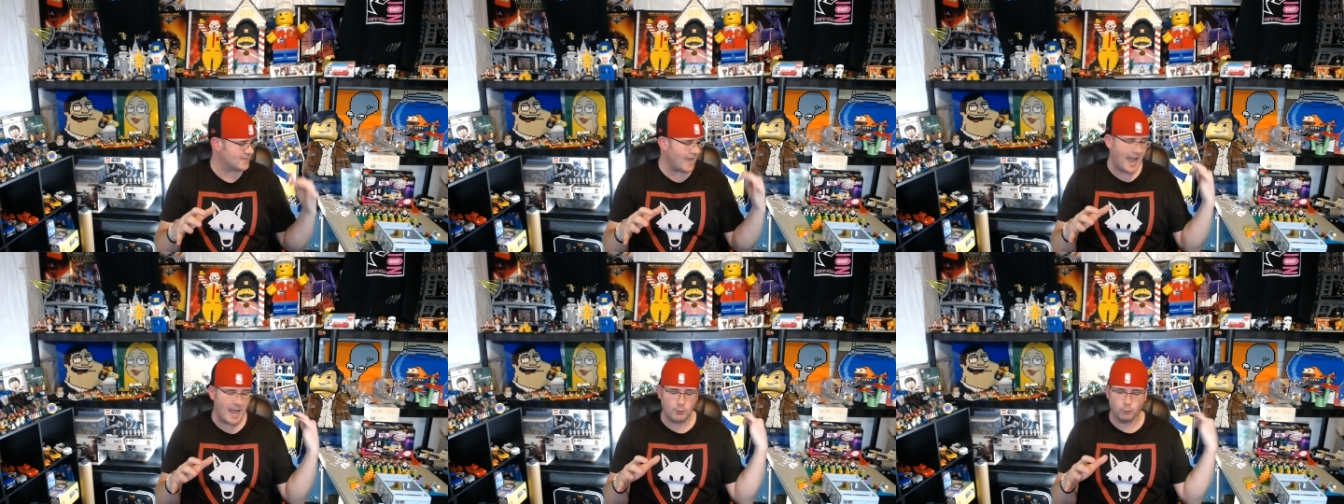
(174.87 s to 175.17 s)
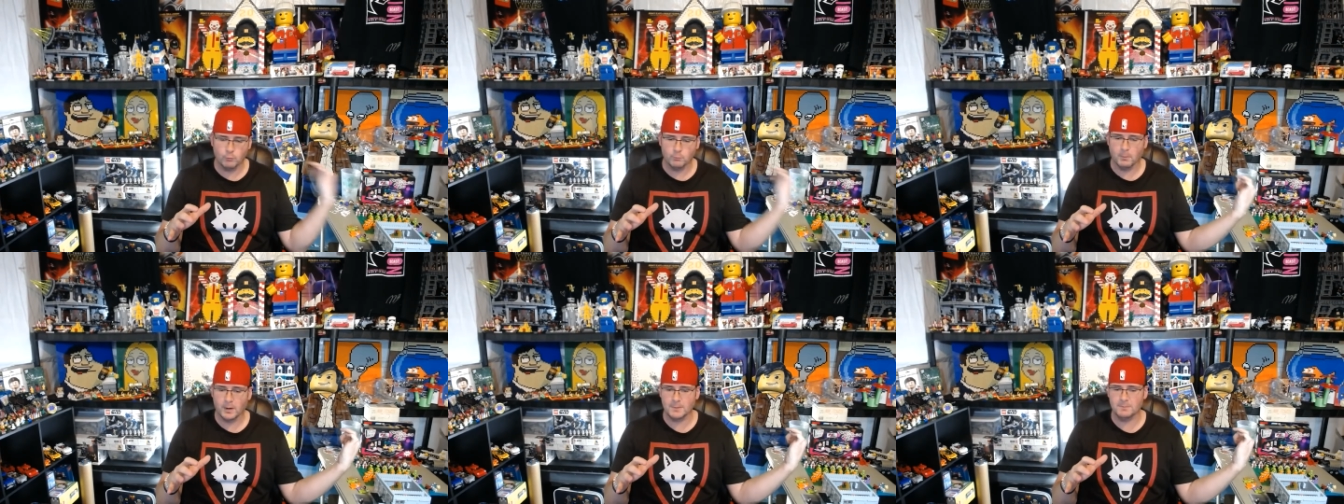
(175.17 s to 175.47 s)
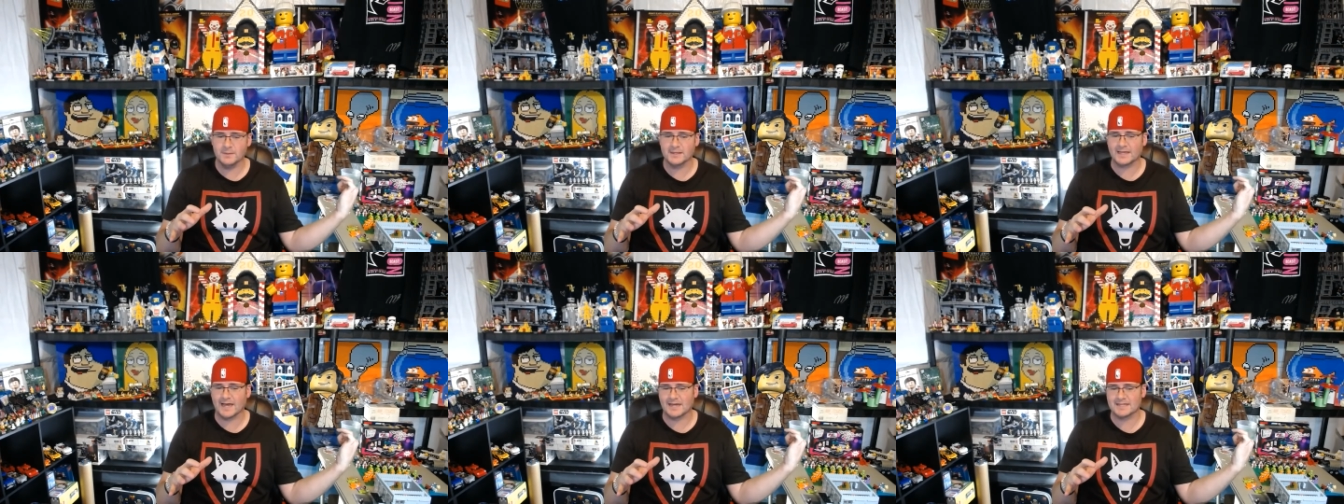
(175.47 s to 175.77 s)
I might be
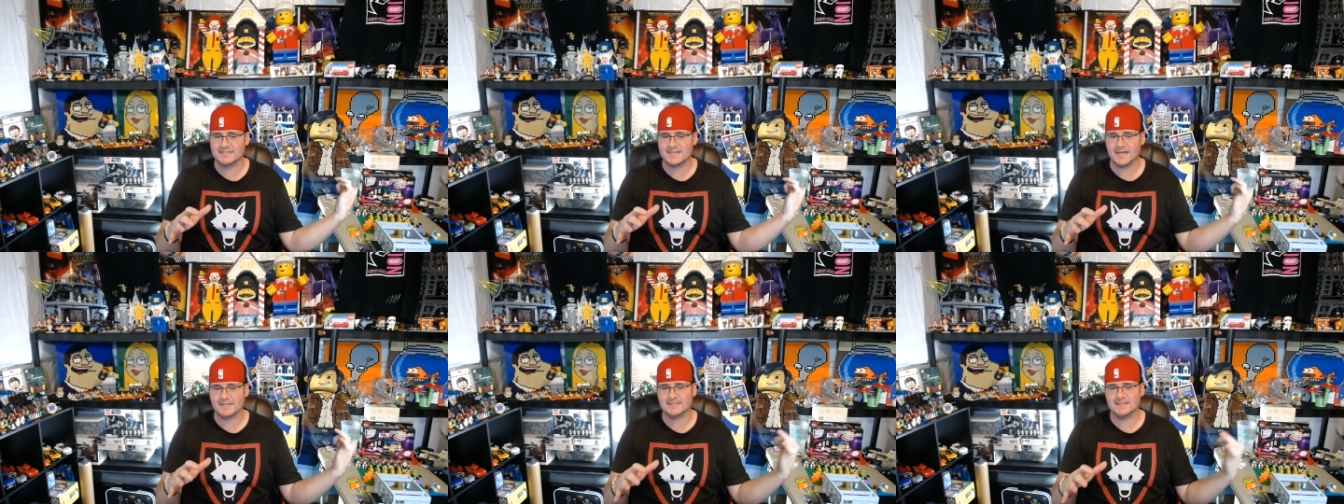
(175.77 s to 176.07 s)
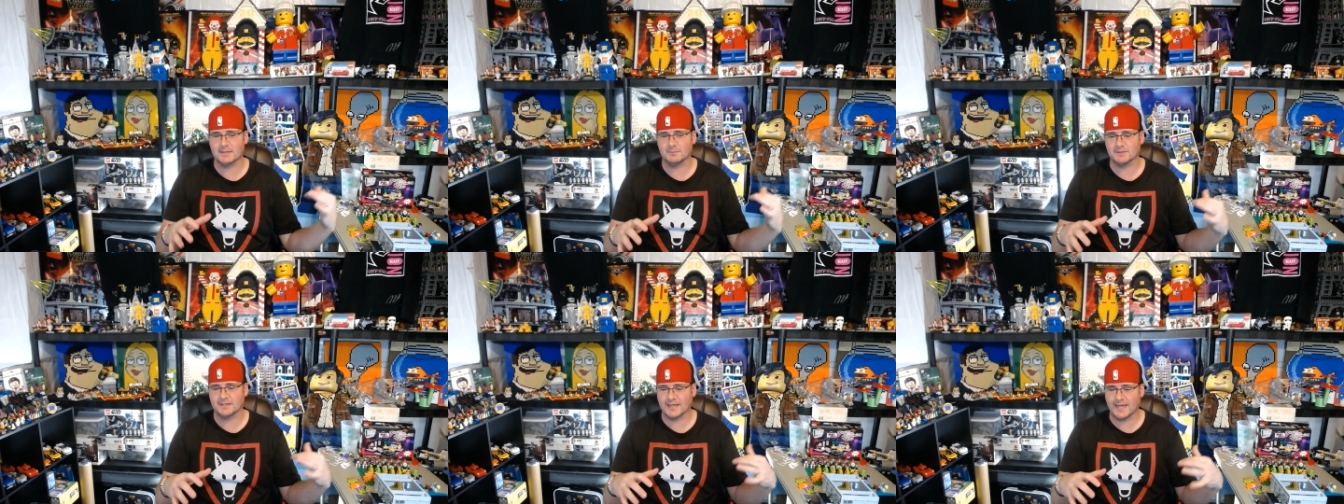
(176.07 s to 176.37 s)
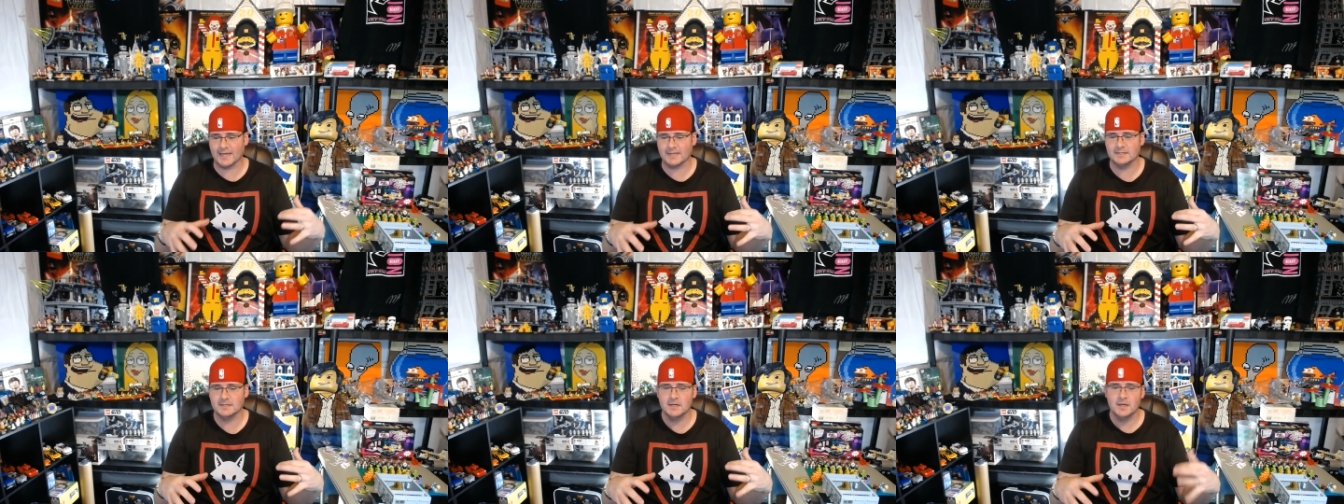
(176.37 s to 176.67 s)
contacting them
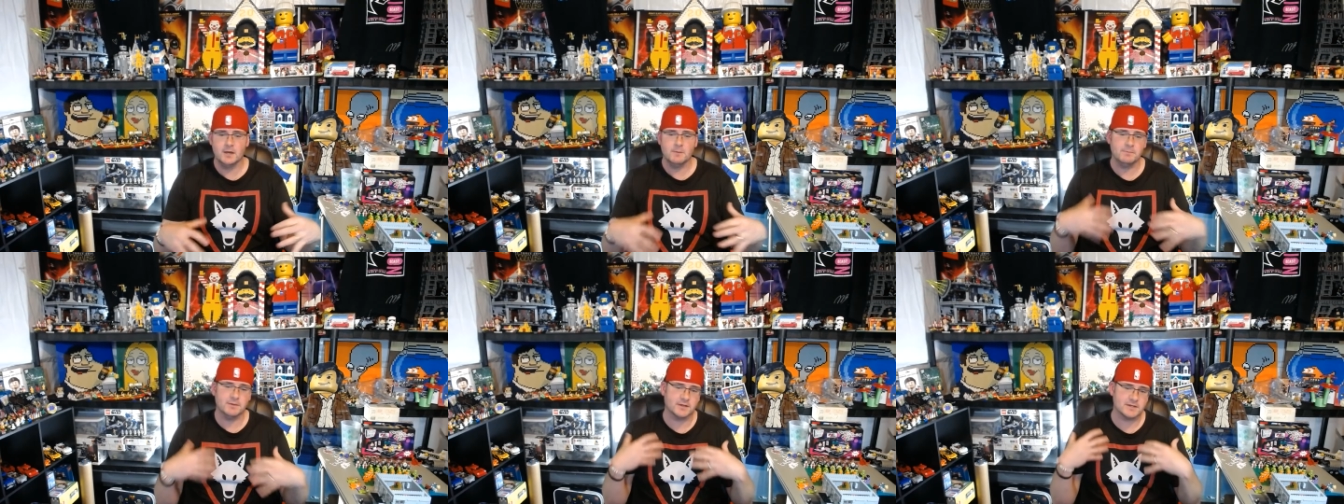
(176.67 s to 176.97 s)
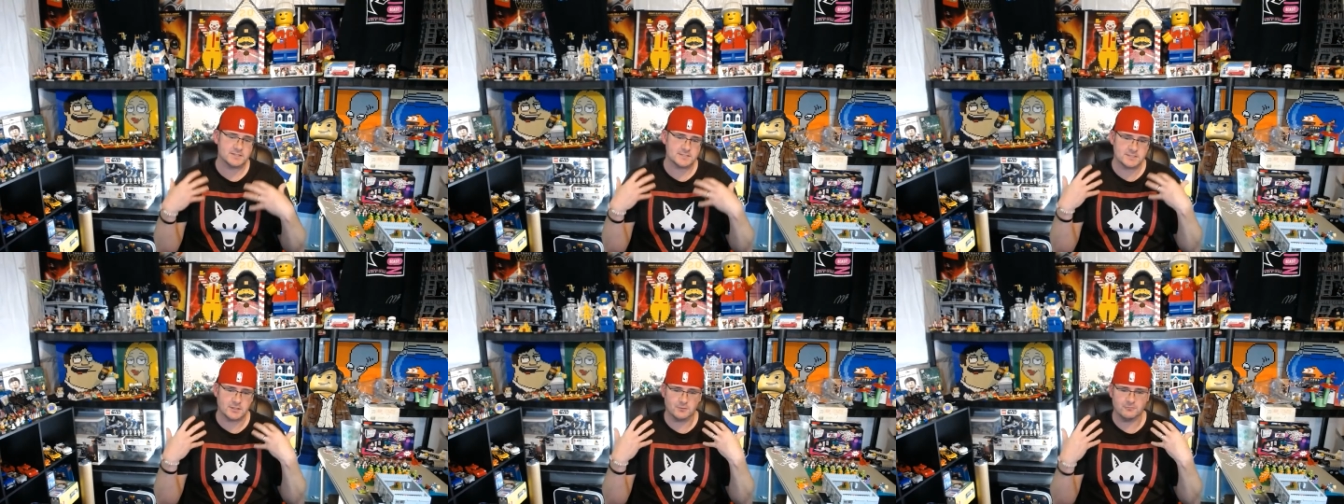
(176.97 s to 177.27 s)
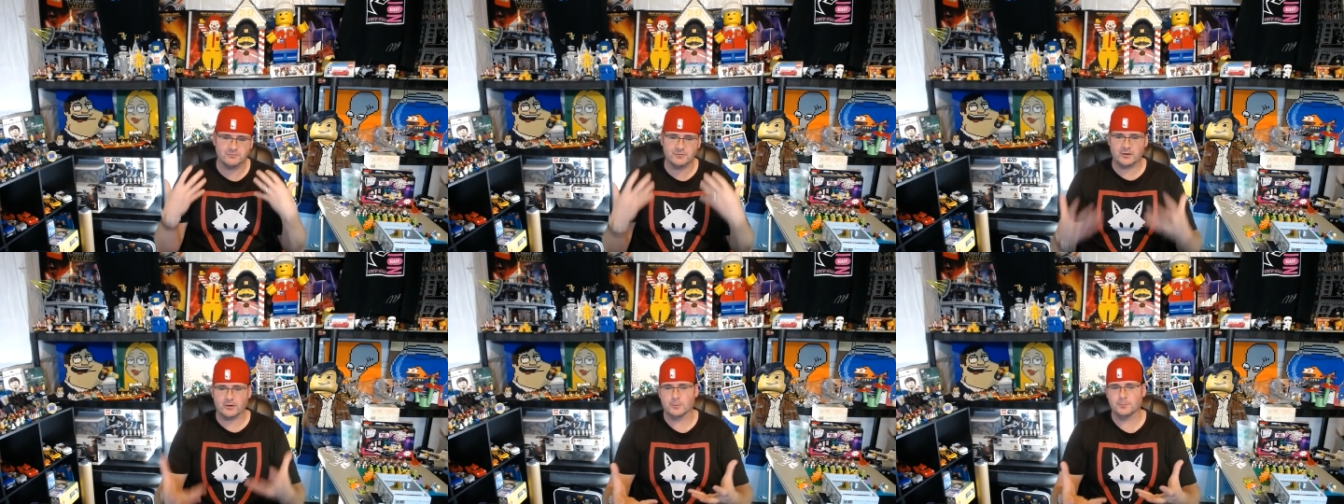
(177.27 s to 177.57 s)
again because they're
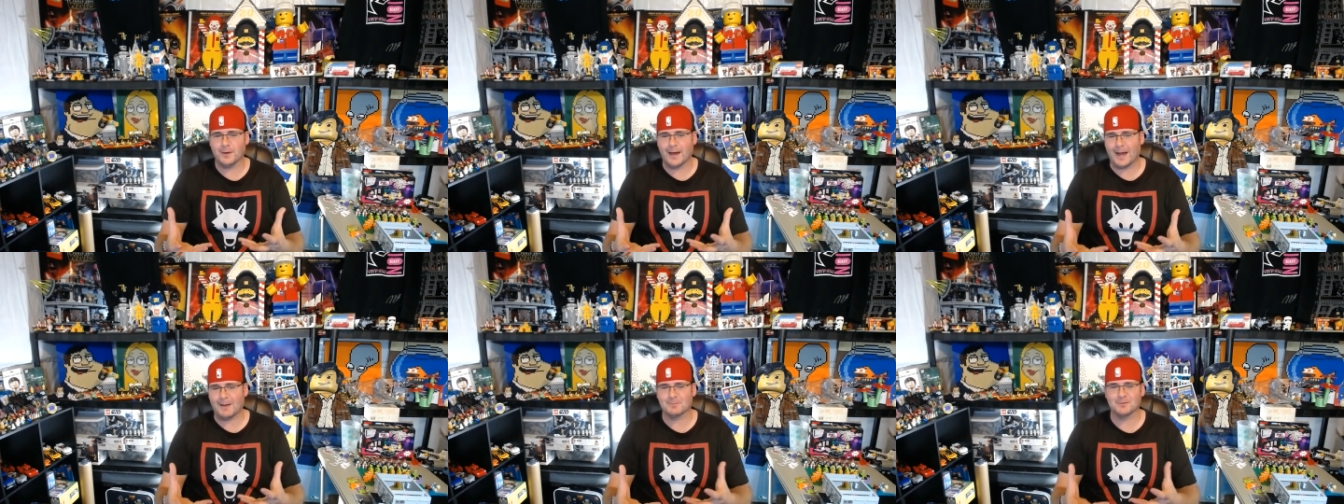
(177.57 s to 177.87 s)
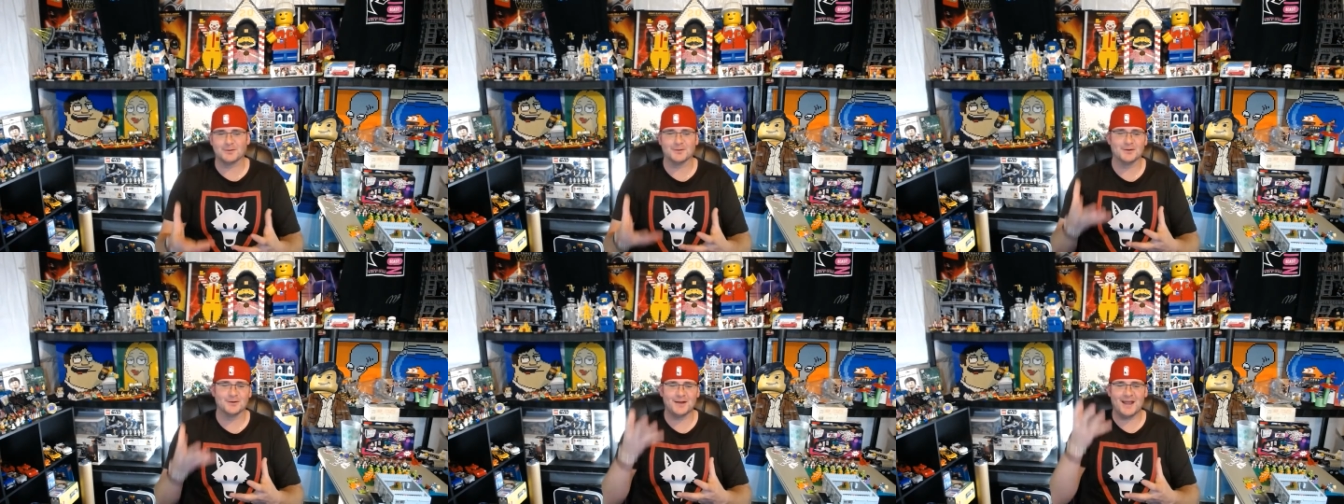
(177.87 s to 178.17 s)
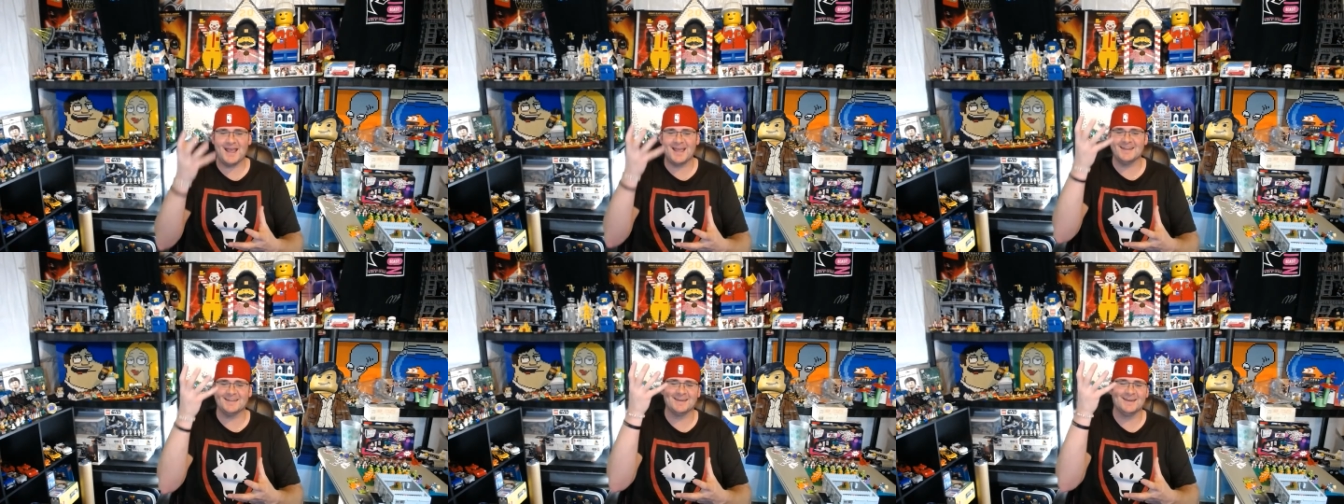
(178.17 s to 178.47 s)
very popular,
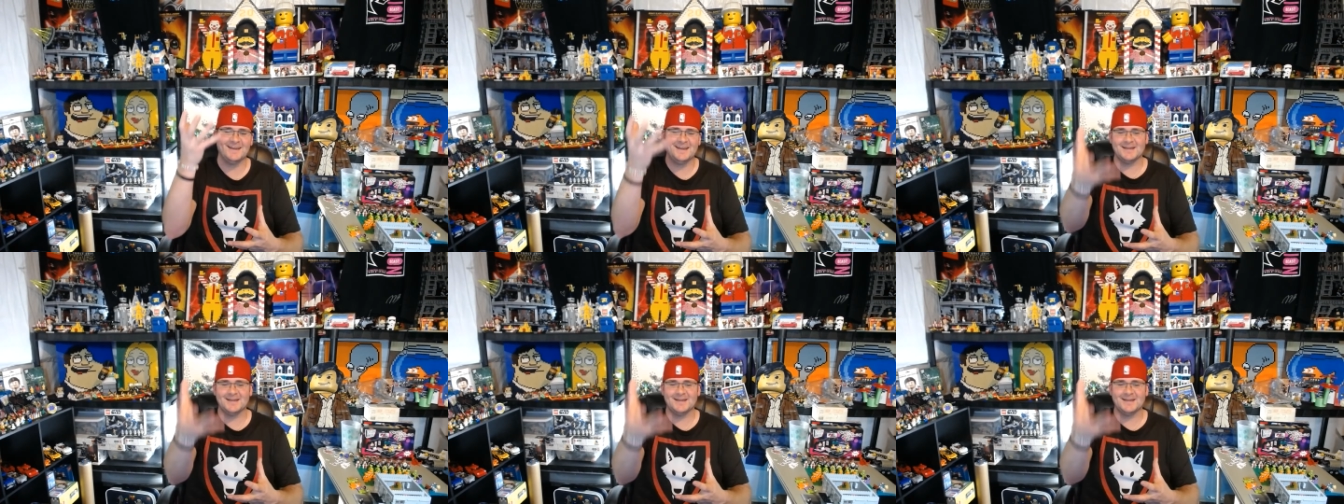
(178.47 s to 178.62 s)
and